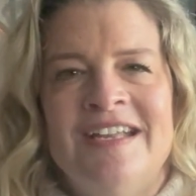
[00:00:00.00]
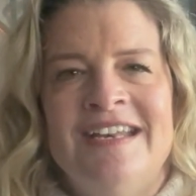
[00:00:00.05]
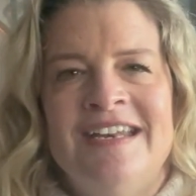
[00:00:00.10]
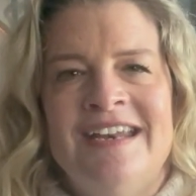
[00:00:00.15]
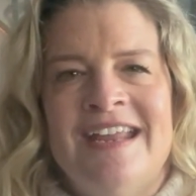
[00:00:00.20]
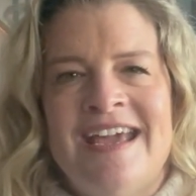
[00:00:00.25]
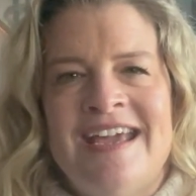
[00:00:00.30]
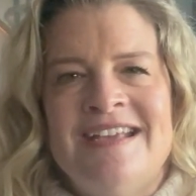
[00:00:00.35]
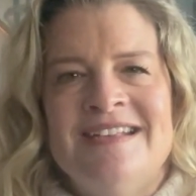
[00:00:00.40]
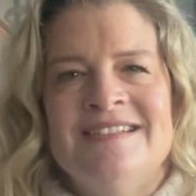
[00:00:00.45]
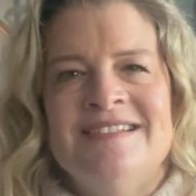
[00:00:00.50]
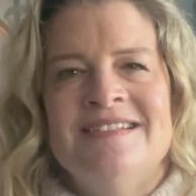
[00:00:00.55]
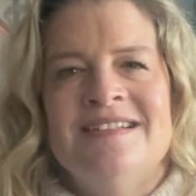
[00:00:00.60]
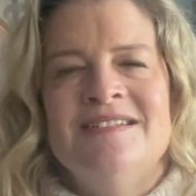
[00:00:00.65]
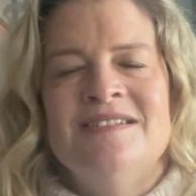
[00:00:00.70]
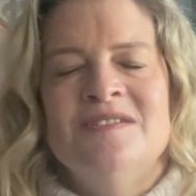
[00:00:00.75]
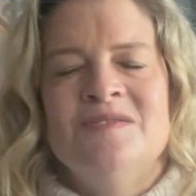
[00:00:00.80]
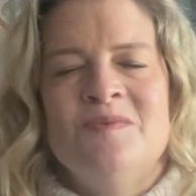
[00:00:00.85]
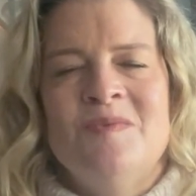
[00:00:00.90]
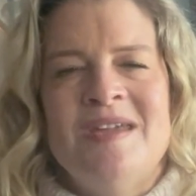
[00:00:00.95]
nice,
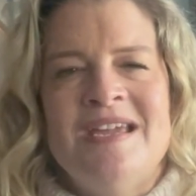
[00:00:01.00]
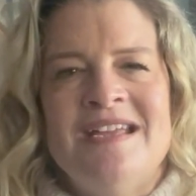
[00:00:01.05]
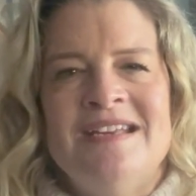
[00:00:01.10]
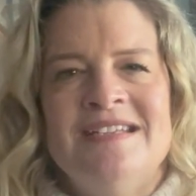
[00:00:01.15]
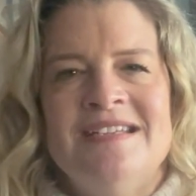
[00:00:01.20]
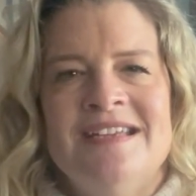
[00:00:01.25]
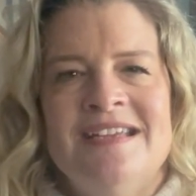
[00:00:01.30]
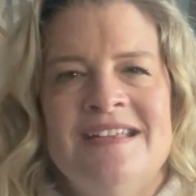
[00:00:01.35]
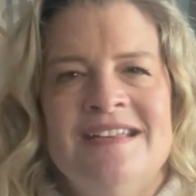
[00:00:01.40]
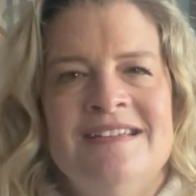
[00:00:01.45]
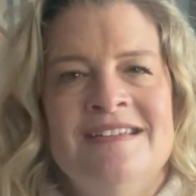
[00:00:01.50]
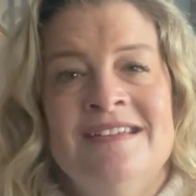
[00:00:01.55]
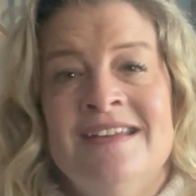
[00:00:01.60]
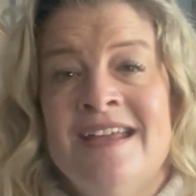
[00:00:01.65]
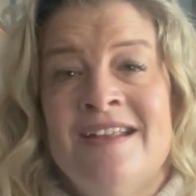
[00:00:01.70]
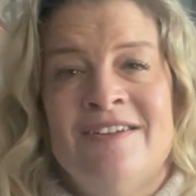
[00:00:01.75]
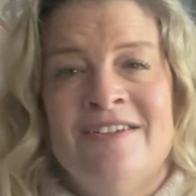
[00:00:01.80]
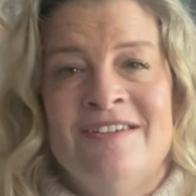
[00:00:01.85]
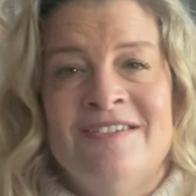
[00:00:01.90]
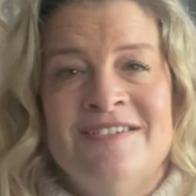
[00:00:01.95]
sweet
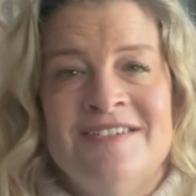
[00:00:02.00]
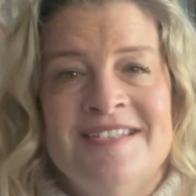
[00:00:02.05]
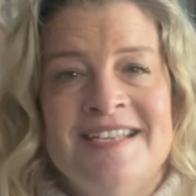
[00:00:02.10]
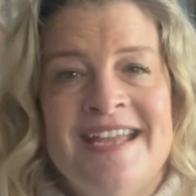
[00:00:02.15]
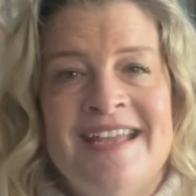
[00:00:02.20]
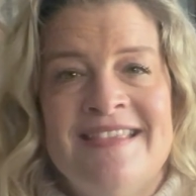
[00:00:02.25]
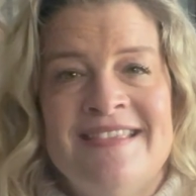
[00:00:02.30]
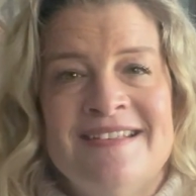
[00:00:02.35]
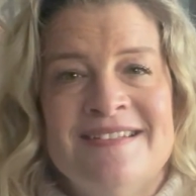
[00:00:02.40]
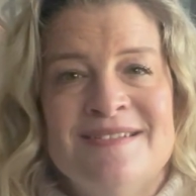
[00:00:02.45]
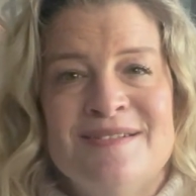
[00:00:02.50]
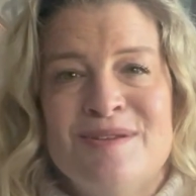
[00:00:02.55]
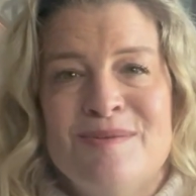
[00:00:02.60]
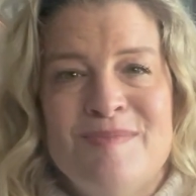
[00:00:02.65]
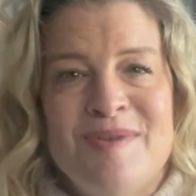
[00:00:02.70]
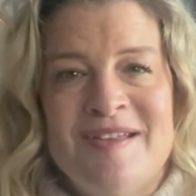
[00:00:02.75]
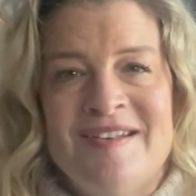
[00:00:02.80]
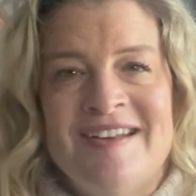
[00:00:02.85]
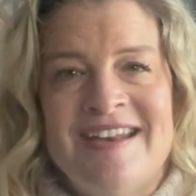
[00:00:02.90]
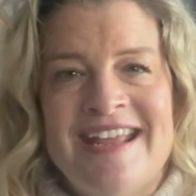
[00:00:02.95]
knitters in this
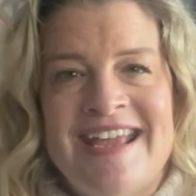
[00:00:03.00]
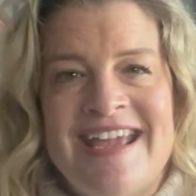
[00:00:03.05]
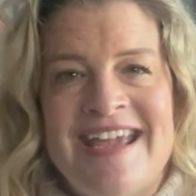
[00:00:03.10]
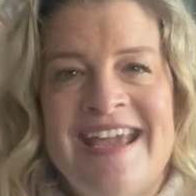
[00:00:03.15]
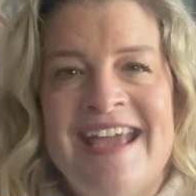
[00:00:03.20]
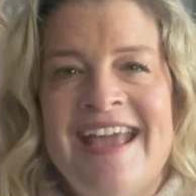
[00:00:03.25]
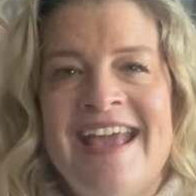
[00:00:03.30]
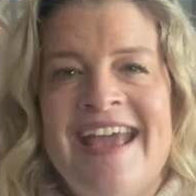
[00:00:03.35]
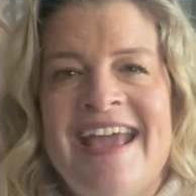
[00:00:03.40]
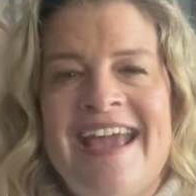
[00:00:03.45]
community,